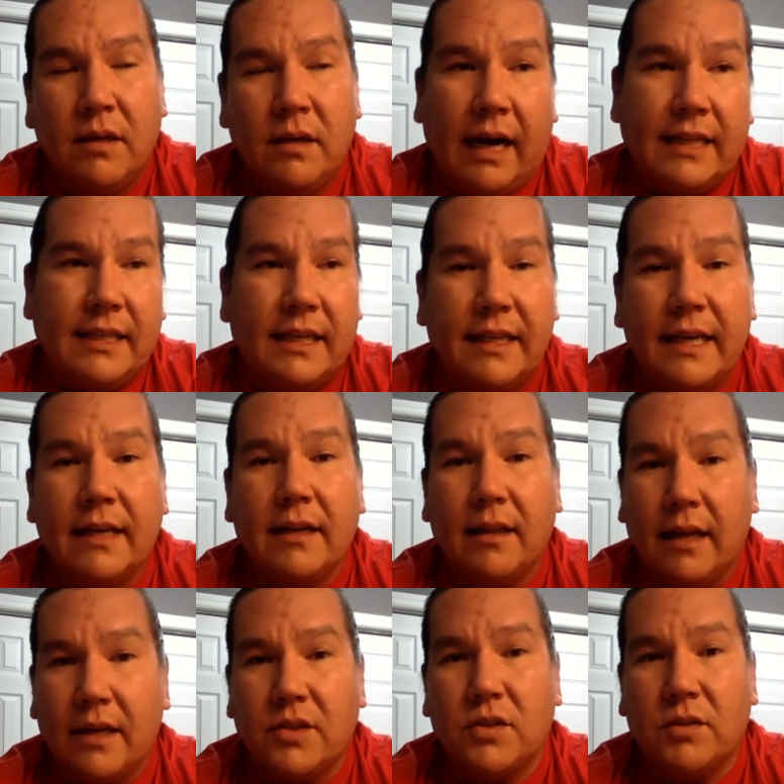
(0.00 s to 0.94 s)
i did get a
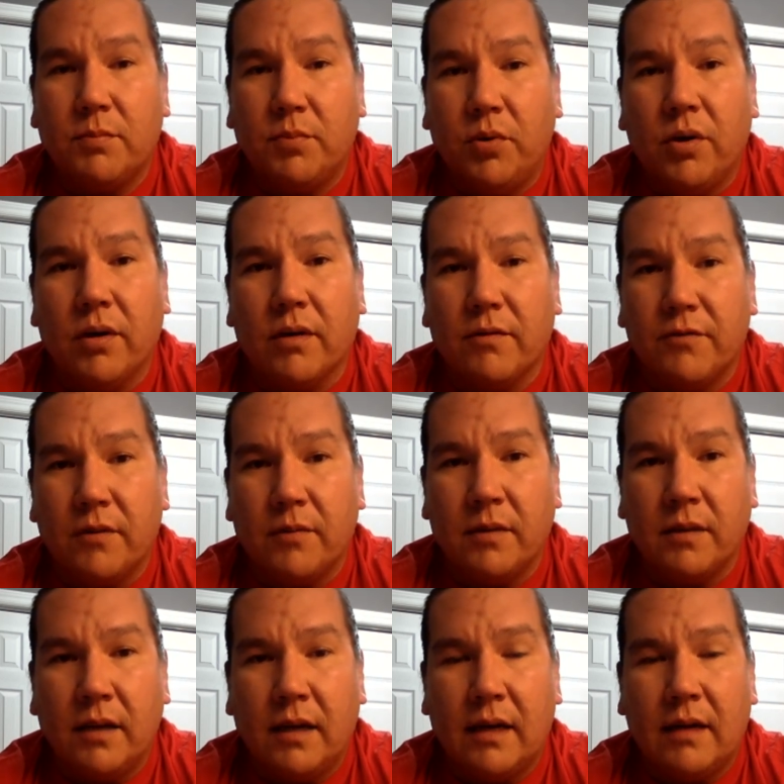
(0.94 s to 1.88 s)
lot of support from
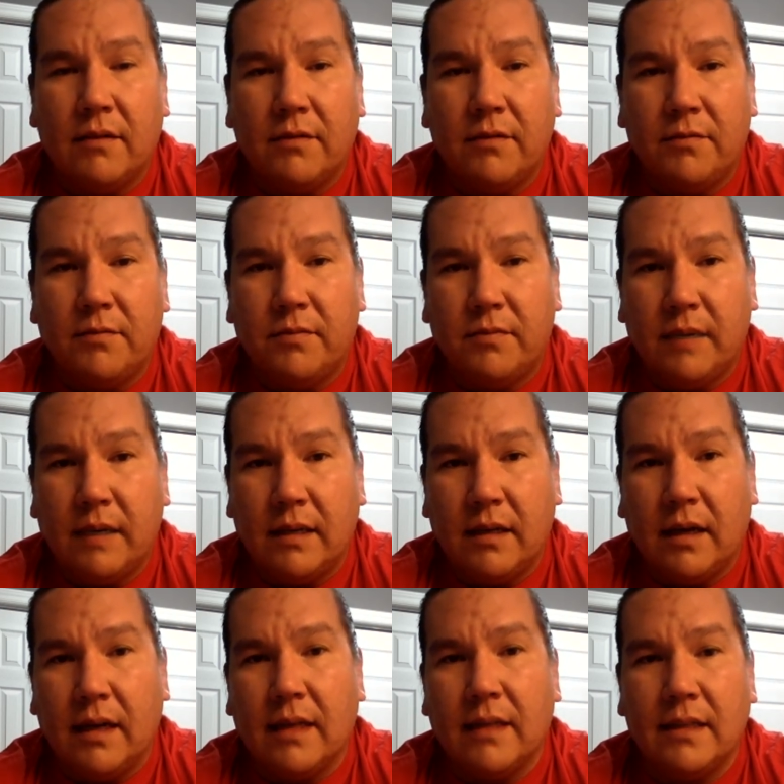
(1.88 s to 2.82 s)
a lot of my
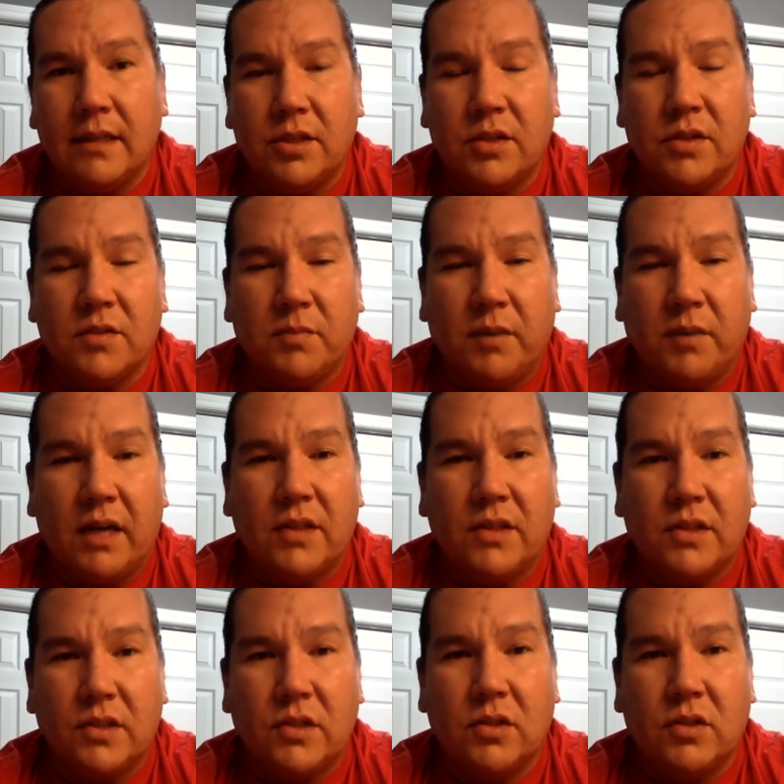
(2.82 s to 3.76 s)
non-indigenous
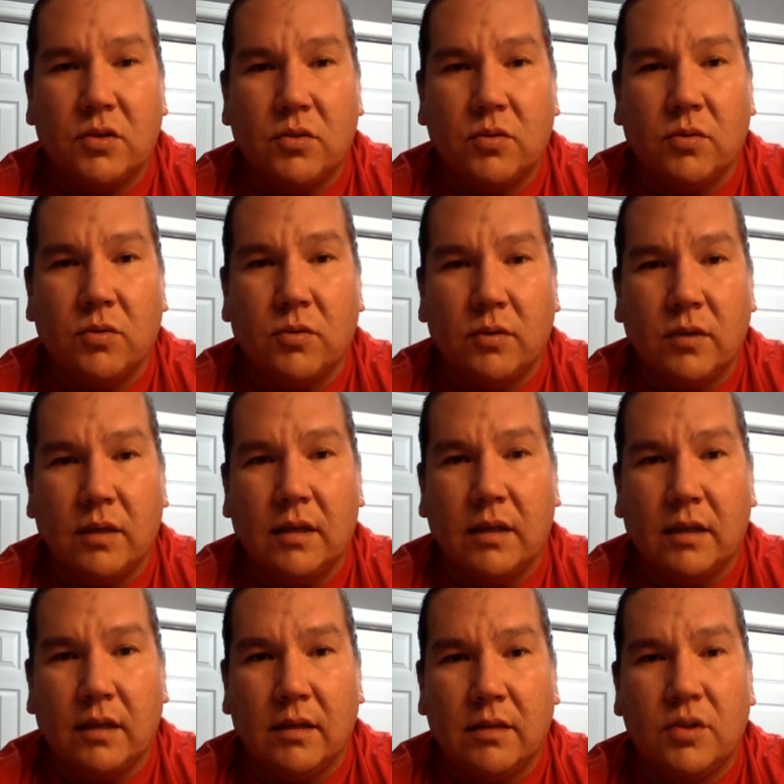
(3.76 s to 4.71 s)
bosses to do
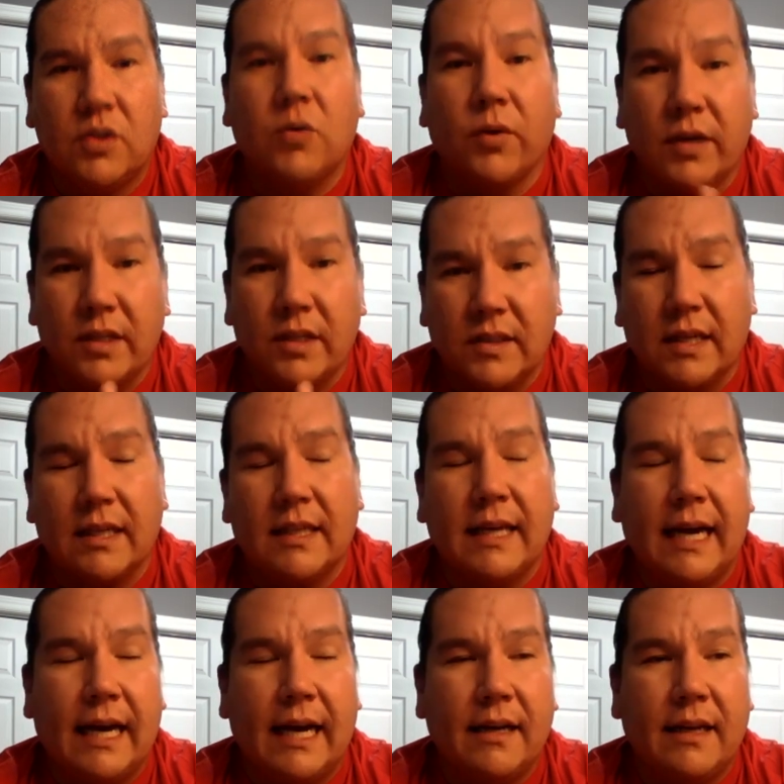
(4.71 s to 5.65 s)
uh, stories like
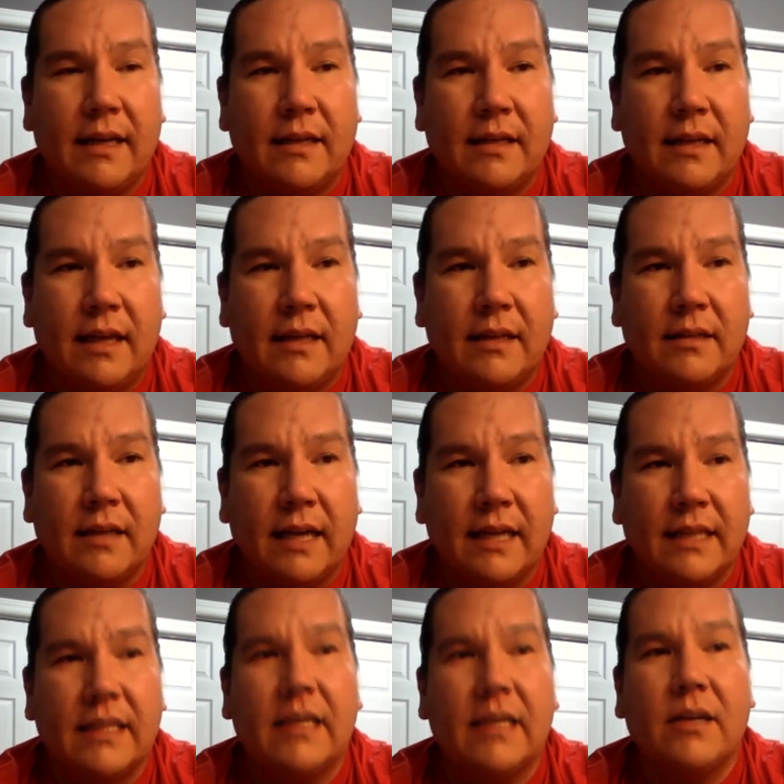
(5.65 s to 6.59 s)
that and and
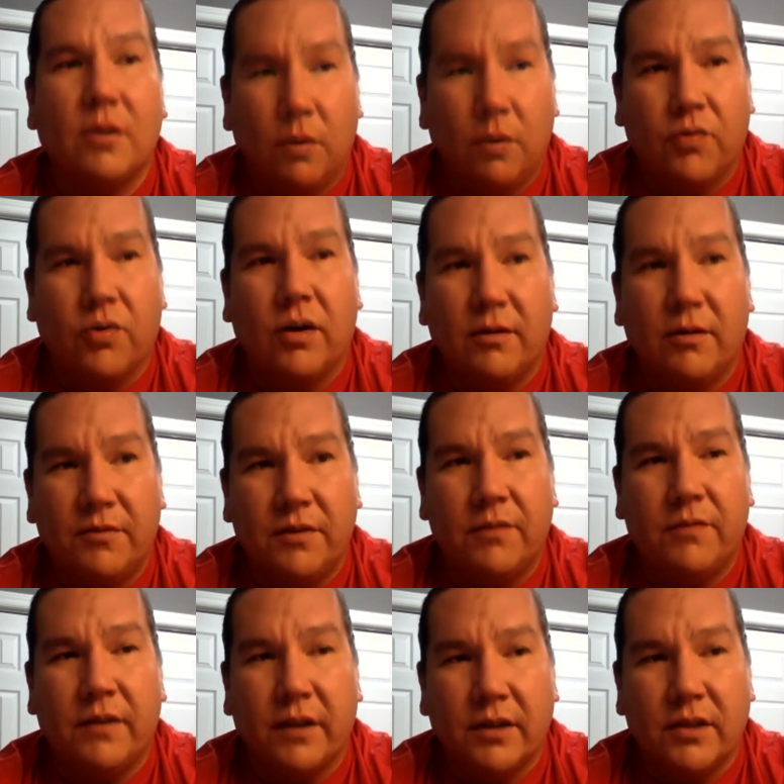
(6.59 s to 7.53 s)
i did overall
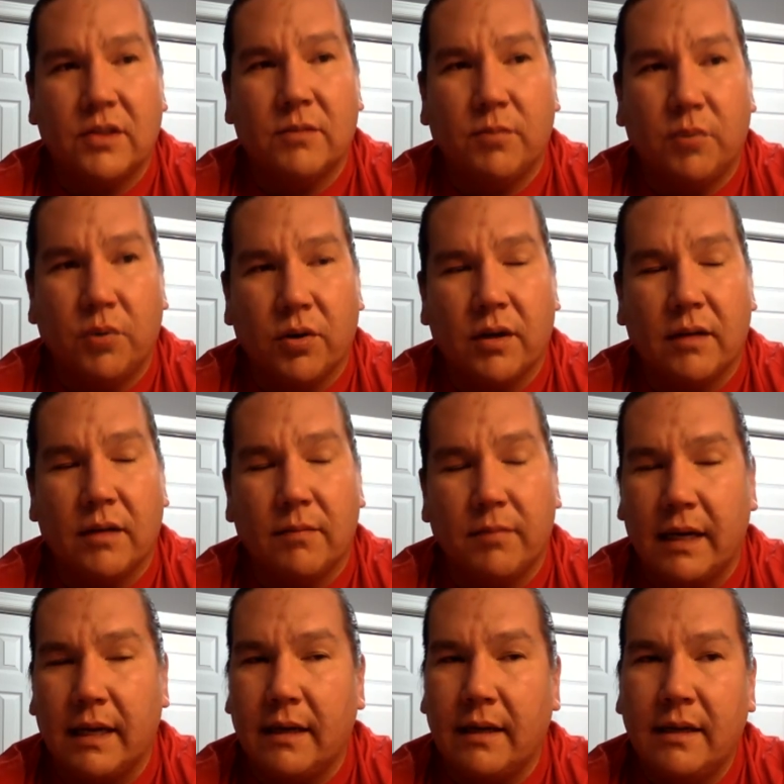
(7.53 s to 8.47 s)
feel very supported
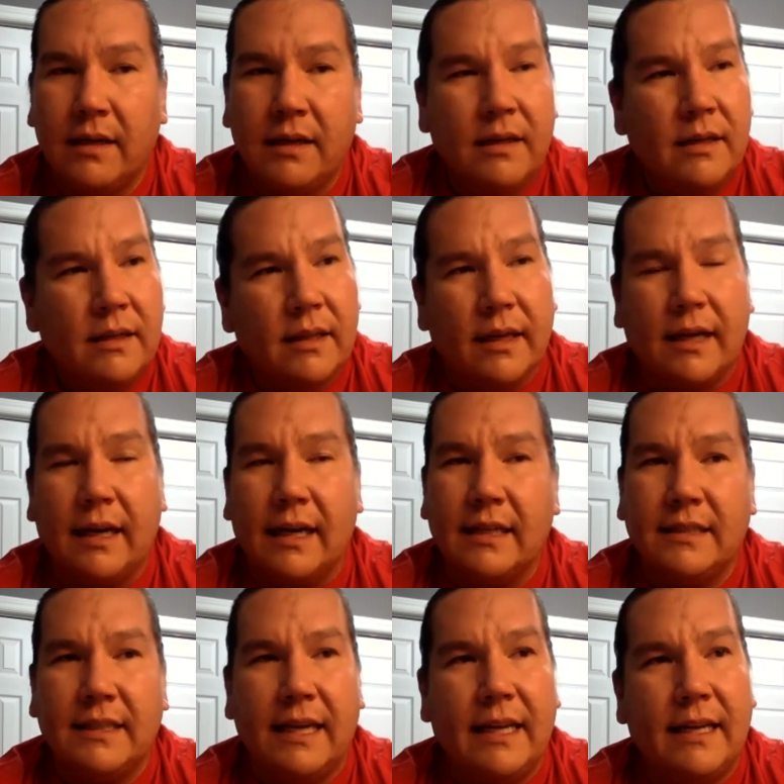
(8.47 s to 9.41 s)
but like on
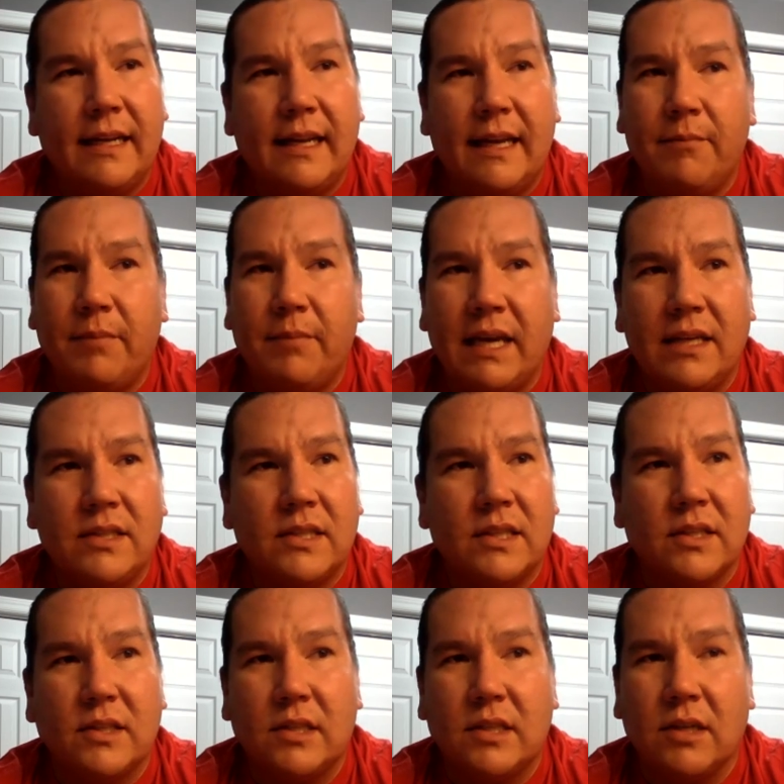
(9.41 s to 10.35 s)
a day-to-day
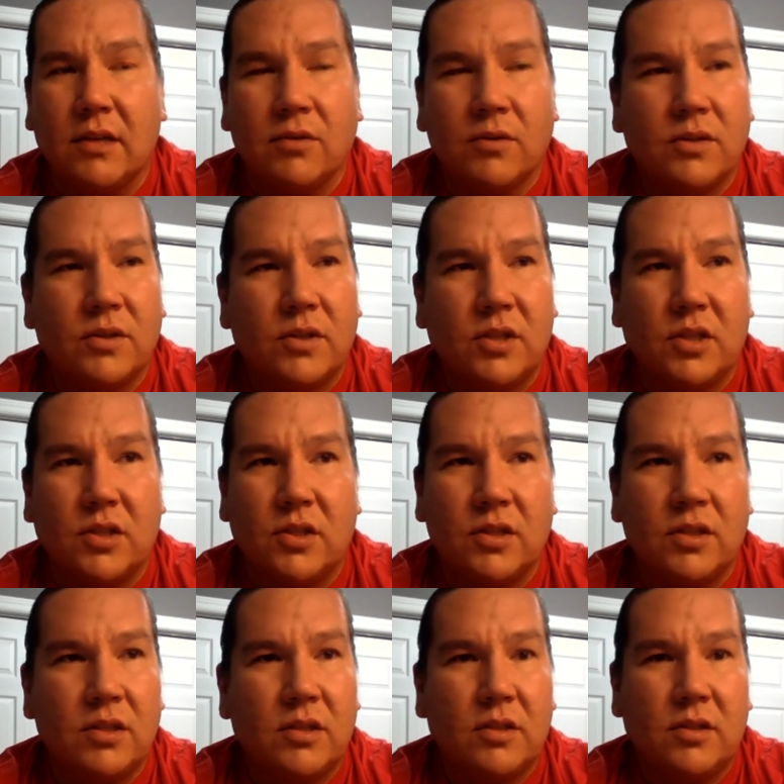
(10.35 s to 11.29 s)
basis there was
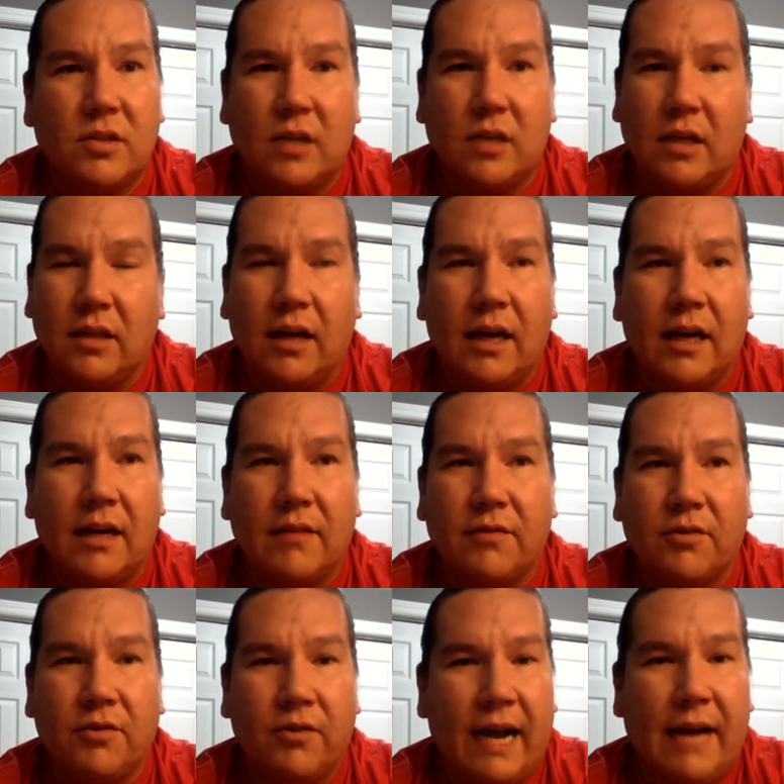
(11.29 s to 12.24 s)
just a lot
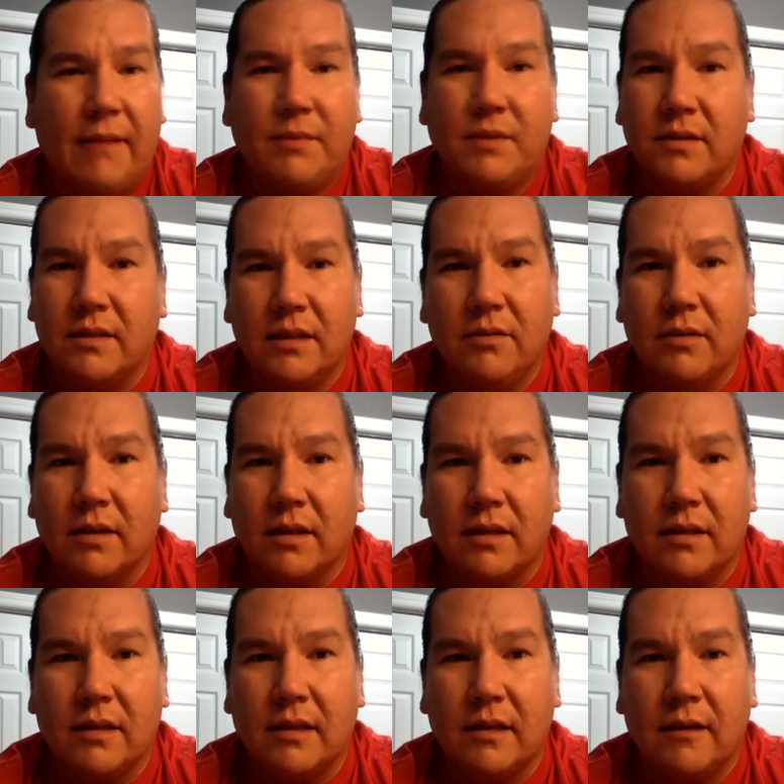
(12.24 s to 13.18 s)
of crap to deal with
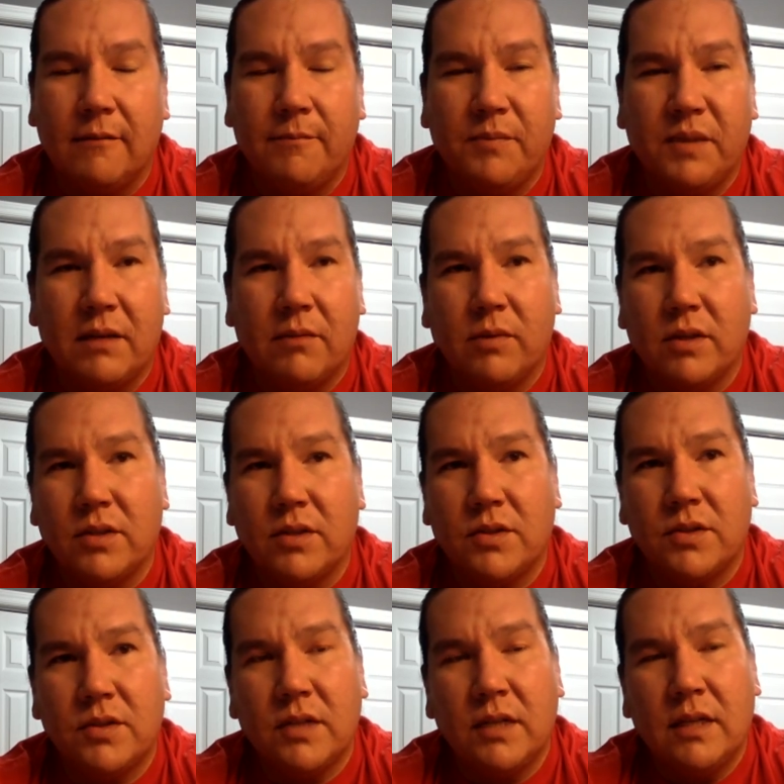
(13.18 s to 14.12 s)
you know it
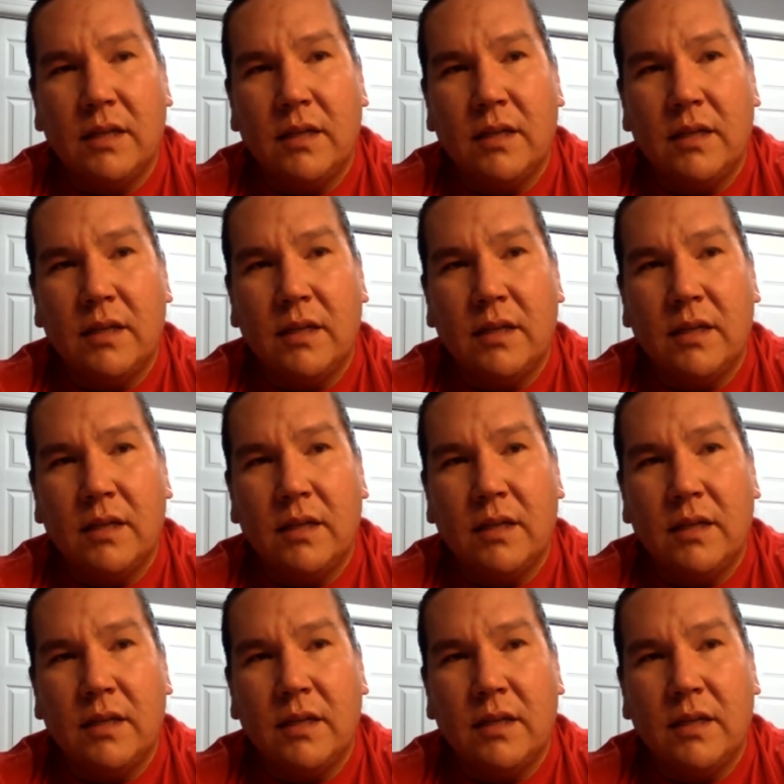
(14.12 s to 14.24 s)
was